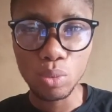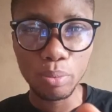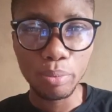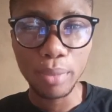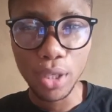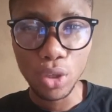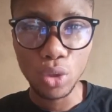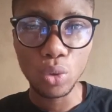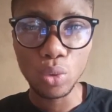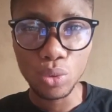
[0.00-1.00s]
make
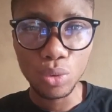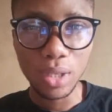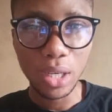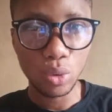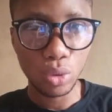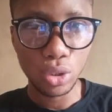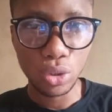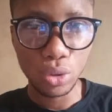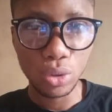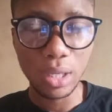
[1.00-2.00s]
your own
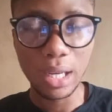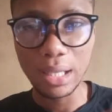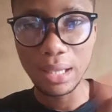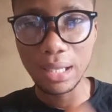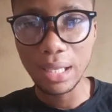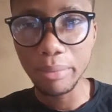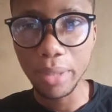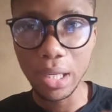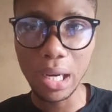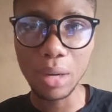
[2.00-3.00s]
calculation and tell me
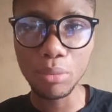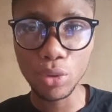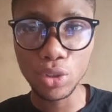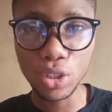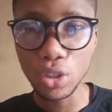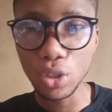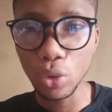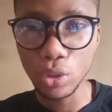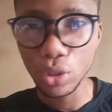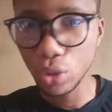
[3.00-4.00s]
how much it
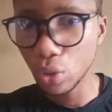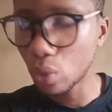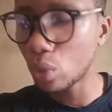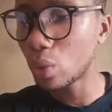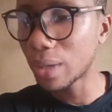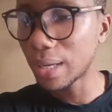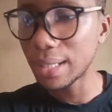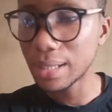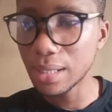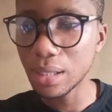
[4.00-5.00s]
costs in your own
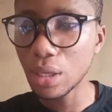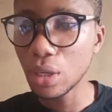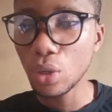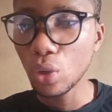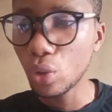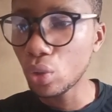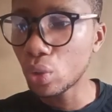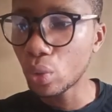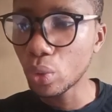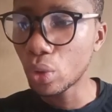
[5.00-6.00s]
locality or in your
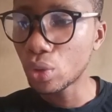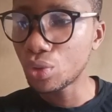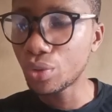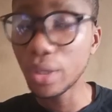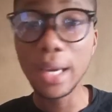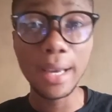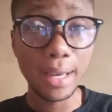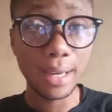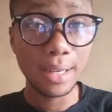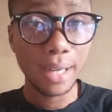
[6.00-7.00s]
own country. And
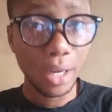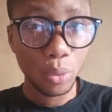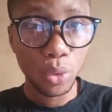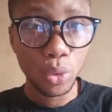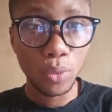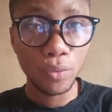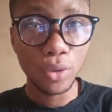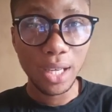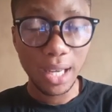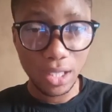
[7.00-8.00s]
hey, now we go for the
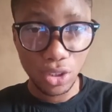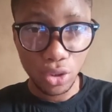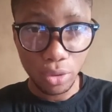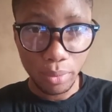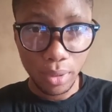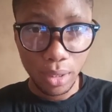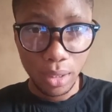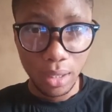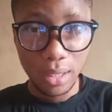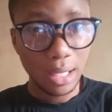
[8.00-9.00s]
calcium
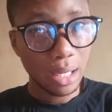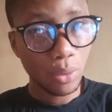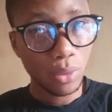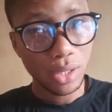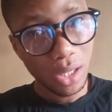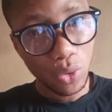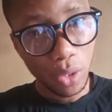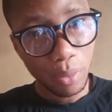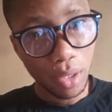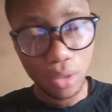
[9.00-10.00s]
that I was telling you
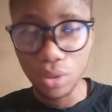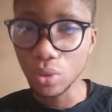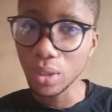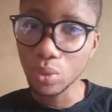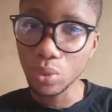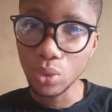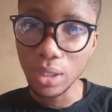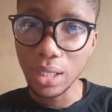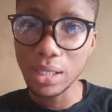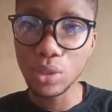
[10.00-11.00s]
about. I told you
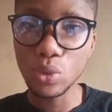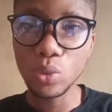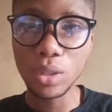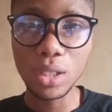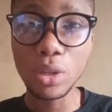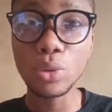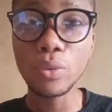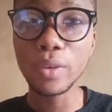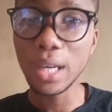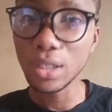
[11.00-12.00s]
that you need a lot
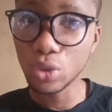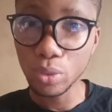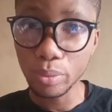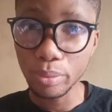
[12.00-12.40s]
of calcium.